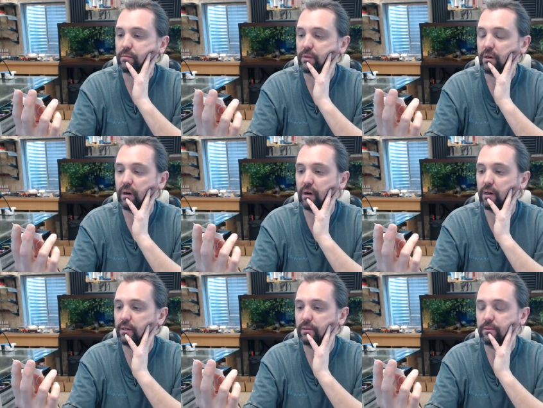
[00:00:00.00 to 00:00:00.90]

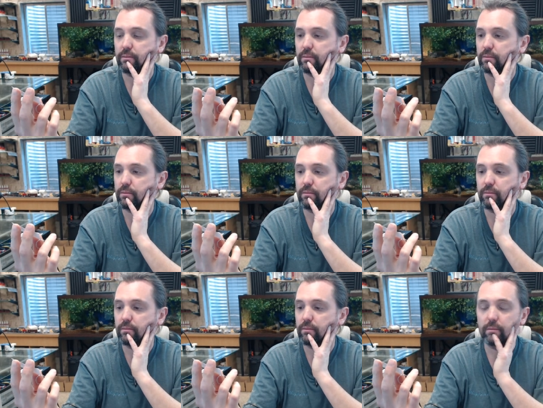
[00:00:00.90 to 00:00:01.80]
uh,
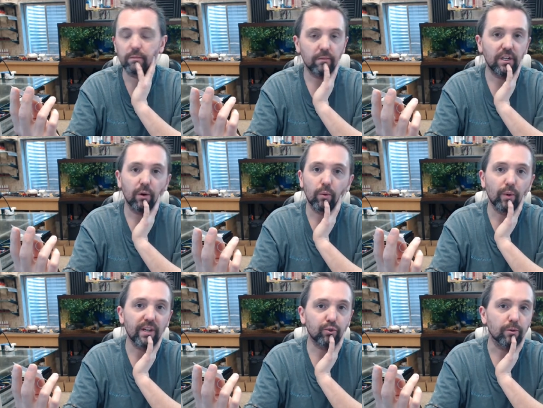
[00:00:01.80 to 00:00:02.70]
you know,
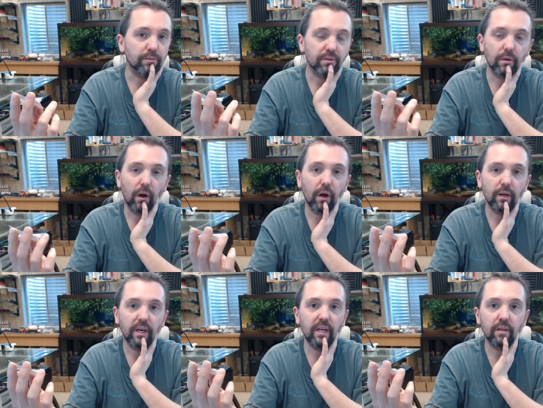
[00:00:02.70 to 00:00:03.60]
restrooms uh,
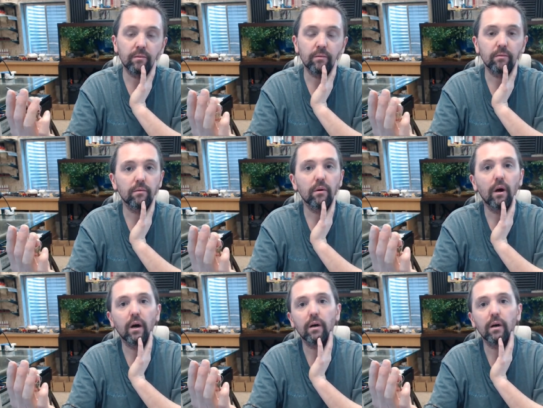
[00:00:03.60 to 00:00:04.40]
in uh,